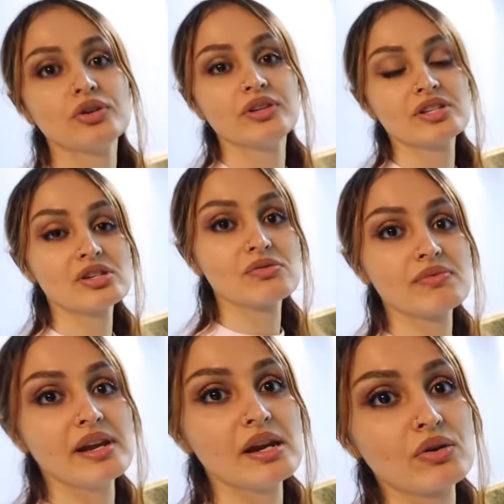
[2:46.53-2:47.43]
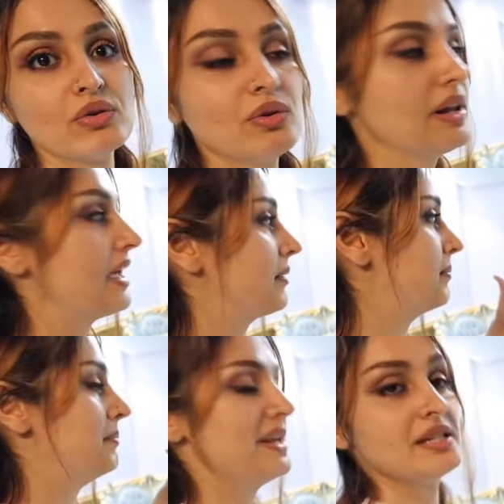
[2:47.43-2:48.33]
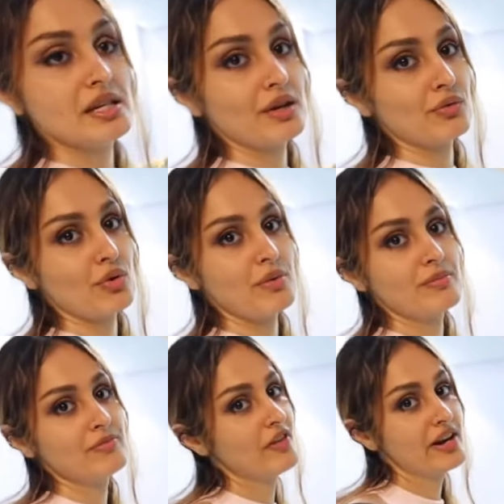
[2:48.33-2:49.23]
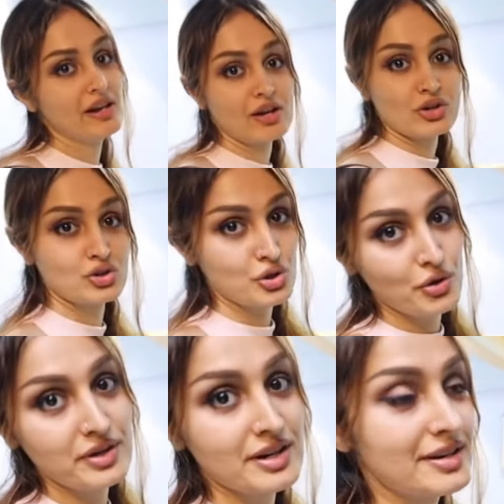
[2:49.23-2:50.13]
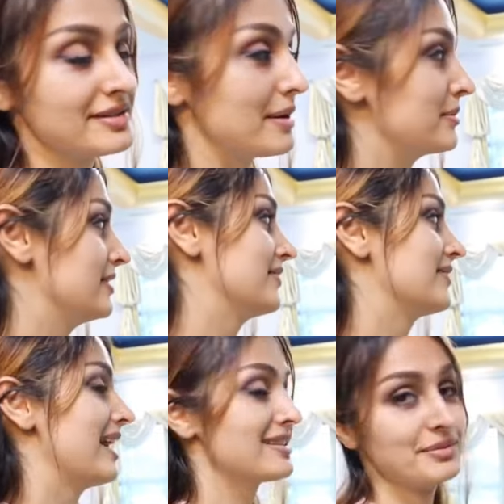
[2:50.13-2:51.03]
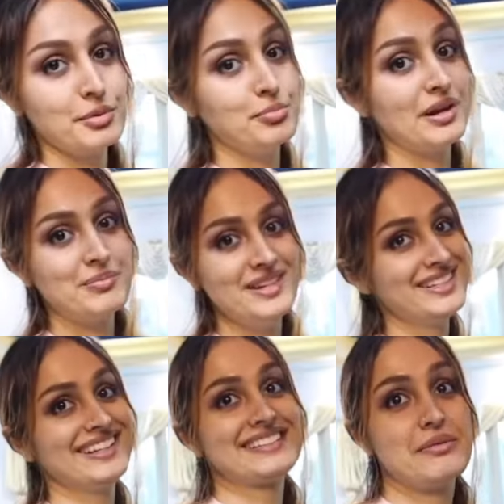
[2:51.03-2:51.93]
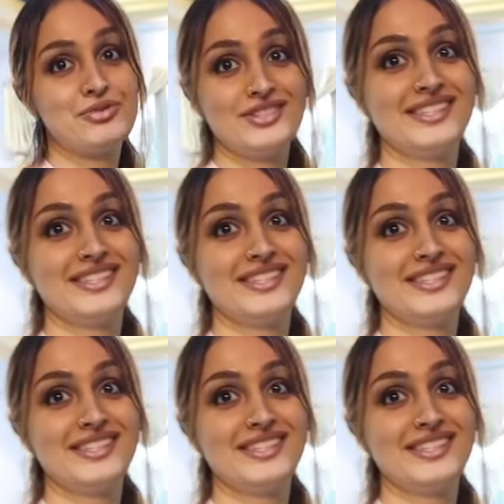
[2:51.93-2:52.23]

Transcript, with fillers: this is really cool, like meeting room, very luxurious. I mean, has to be big meetings, I'm just